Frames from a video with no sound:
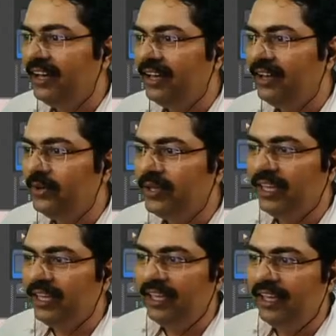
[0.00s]

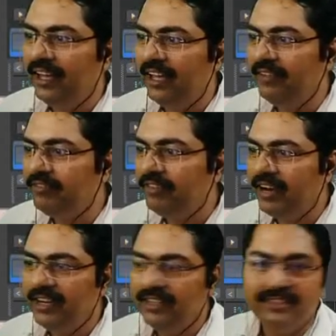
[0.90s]
Okay, hi
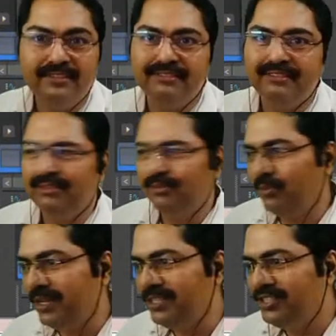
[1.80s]
friend,
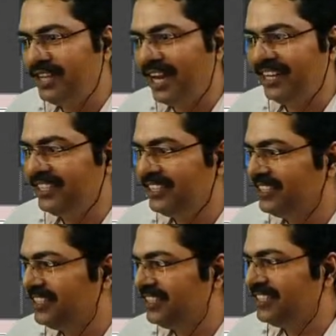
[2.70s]
one chat.
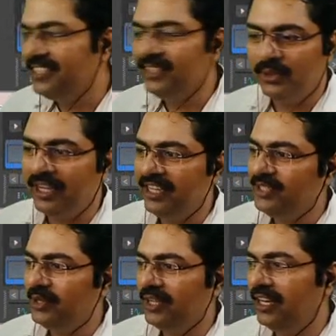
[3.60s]
Okay,
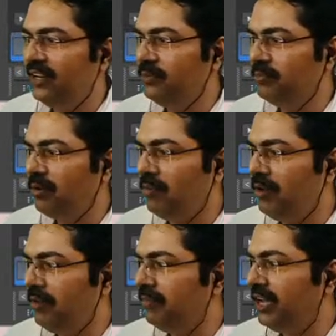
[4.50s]
something, no
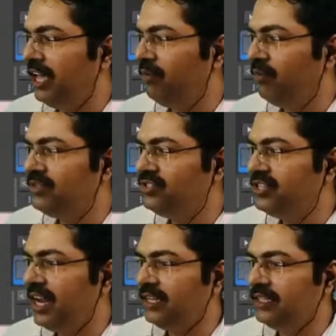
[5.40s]
problem. I have one chat,